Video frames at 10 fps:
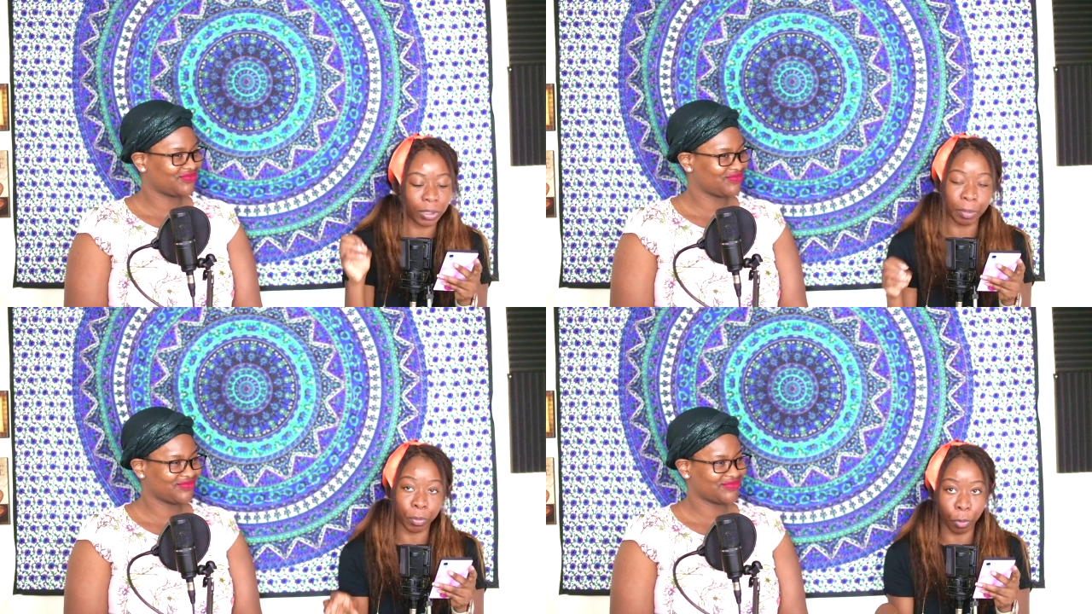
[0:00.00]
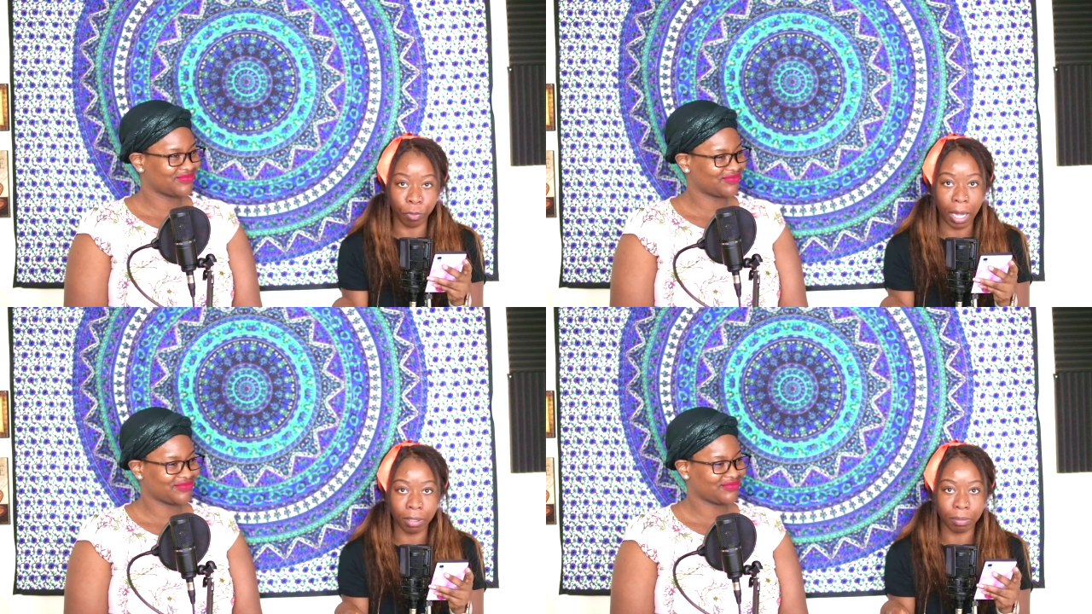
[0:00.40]
Speaker 1: in
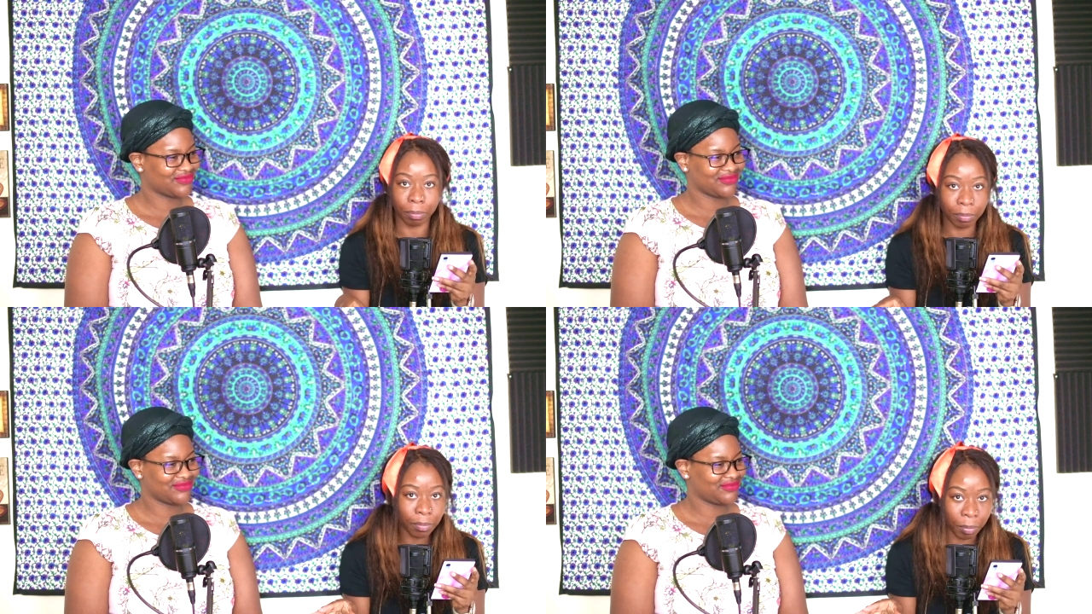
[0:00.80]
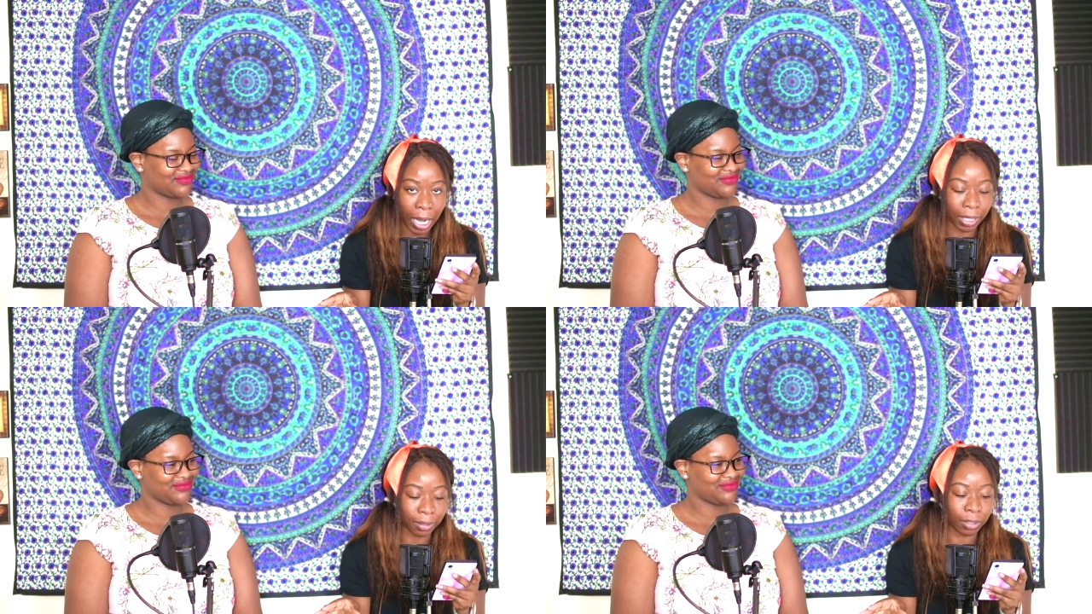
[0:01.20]
profile
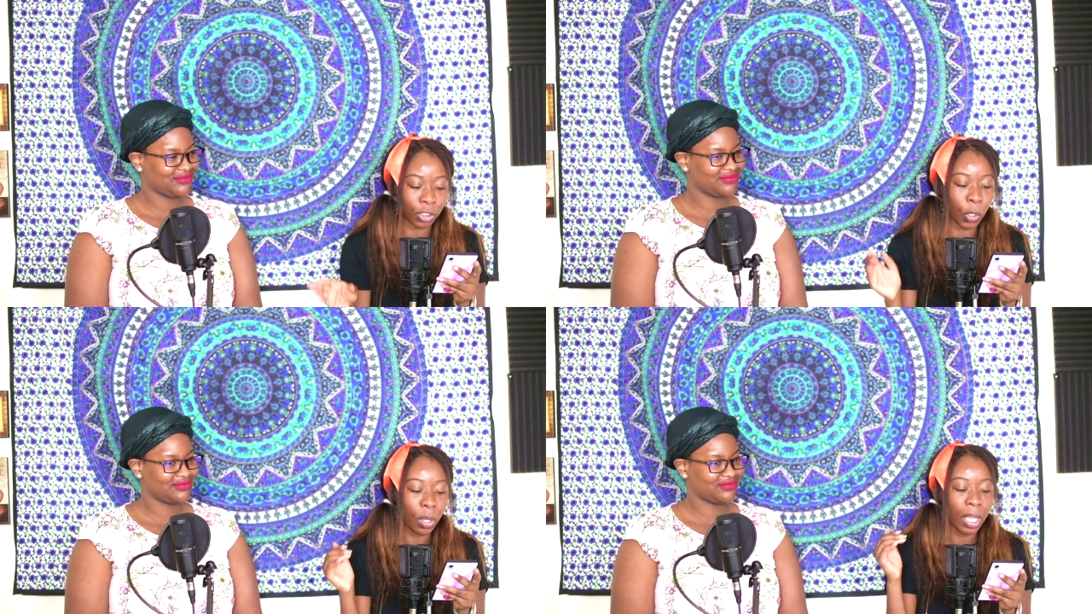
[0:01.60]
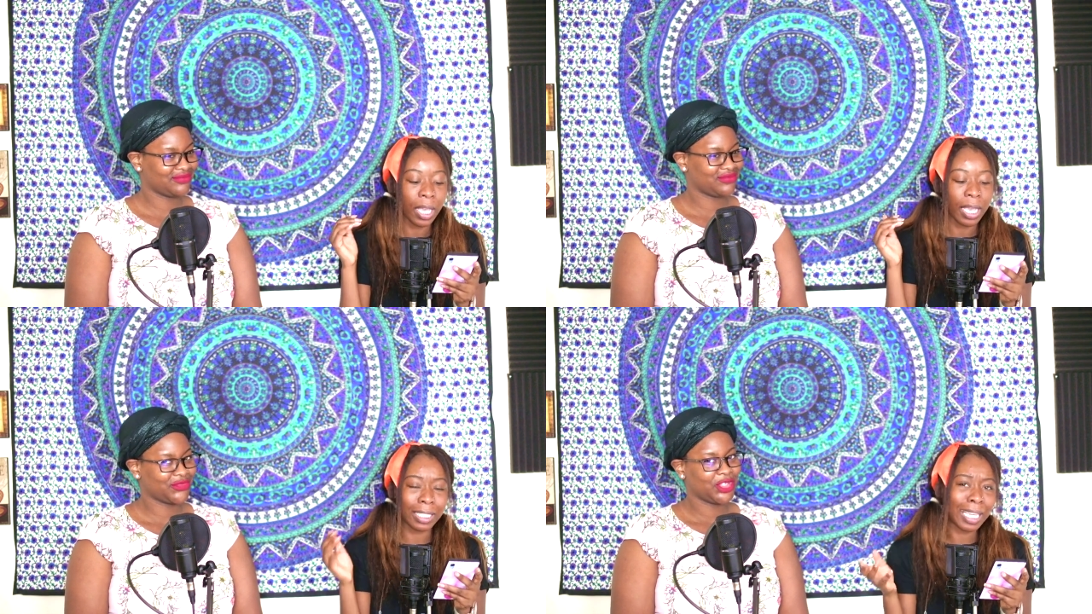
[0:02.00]
biases mm-hmm. so
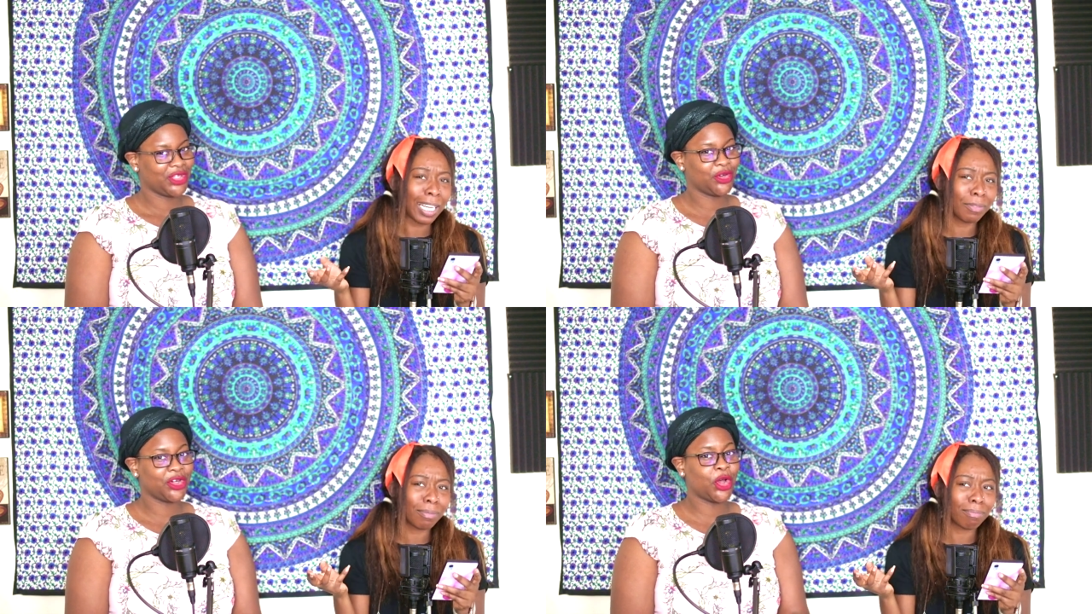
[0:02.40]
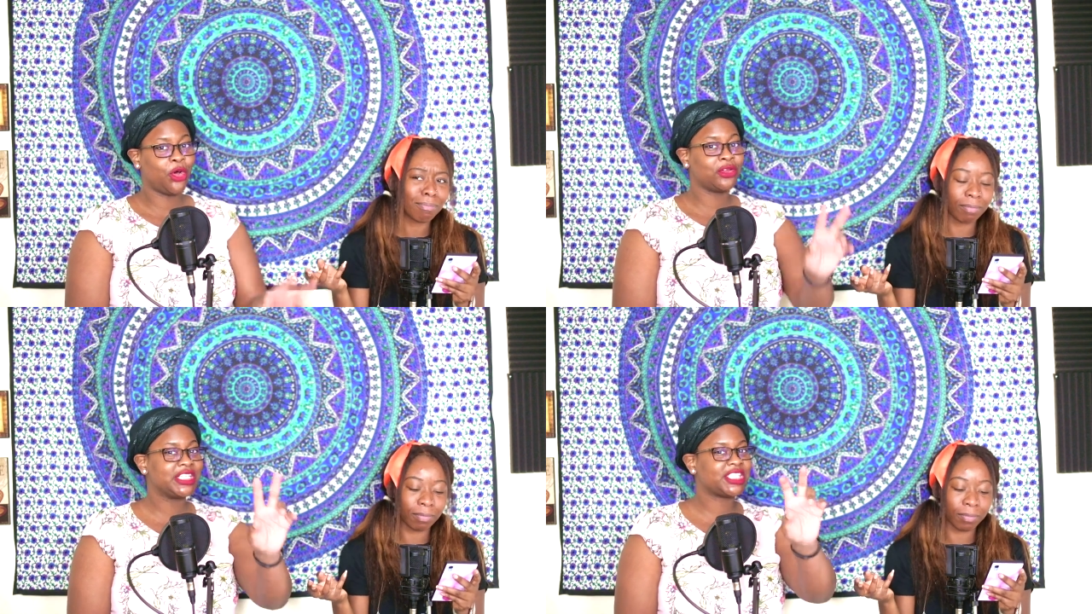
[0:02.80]
it's kind of or
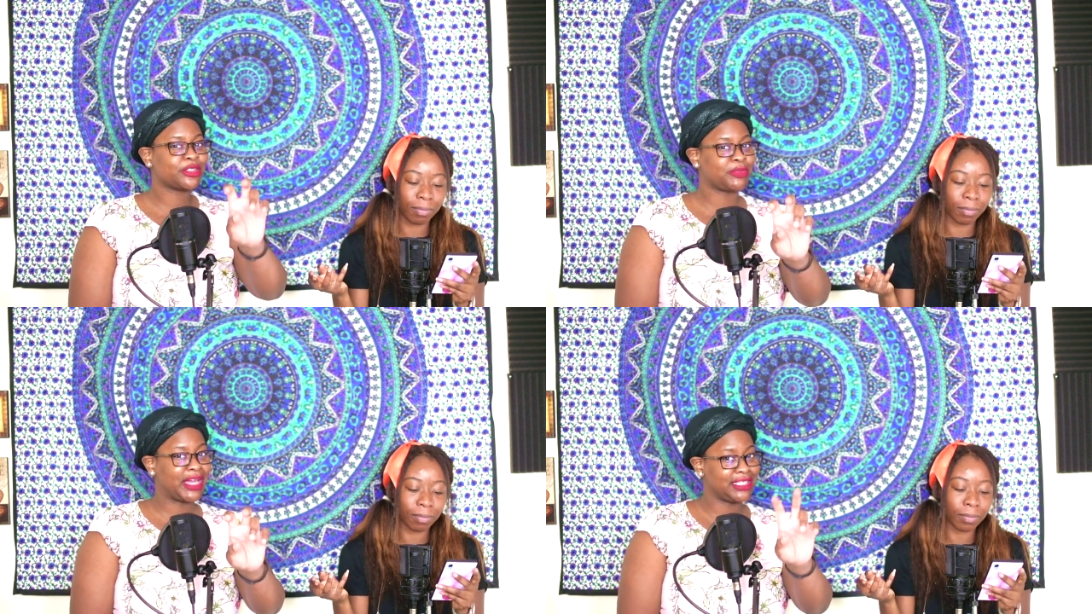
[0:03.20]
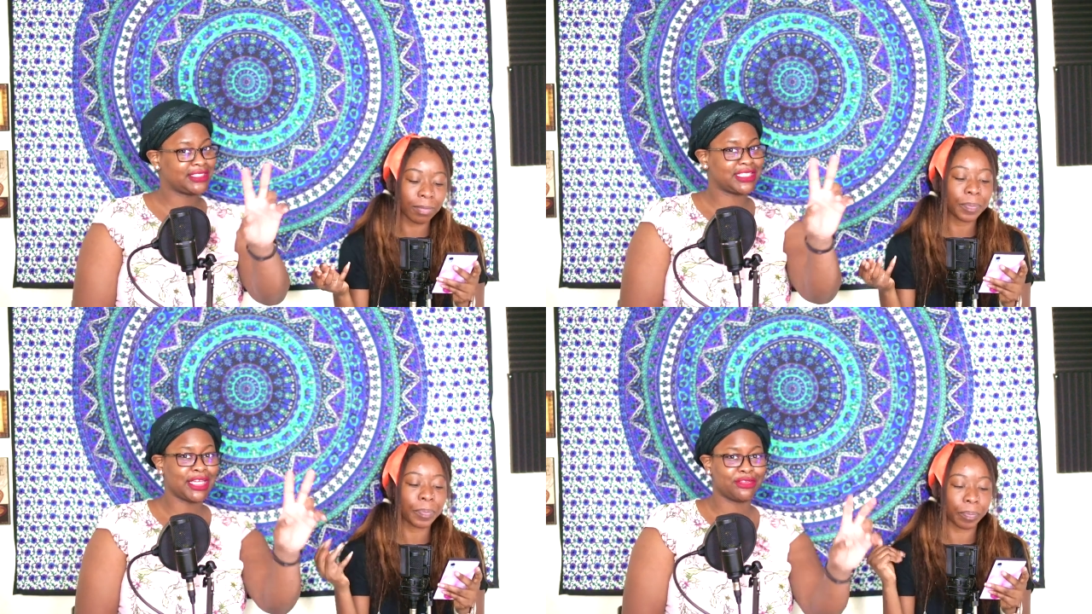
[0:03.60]
Speaker 2: only
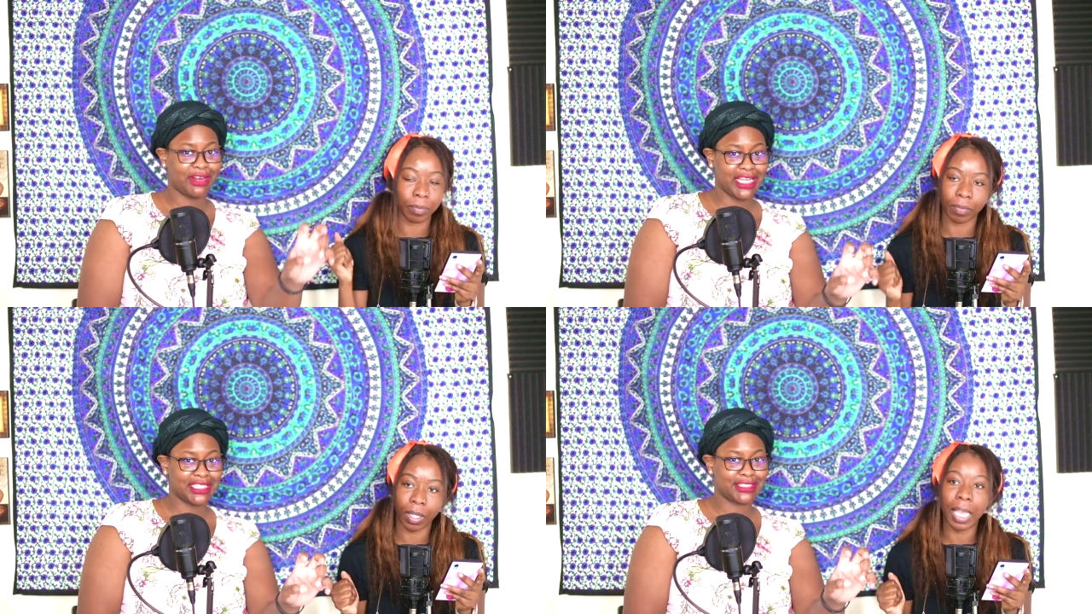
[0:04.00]
spice and rice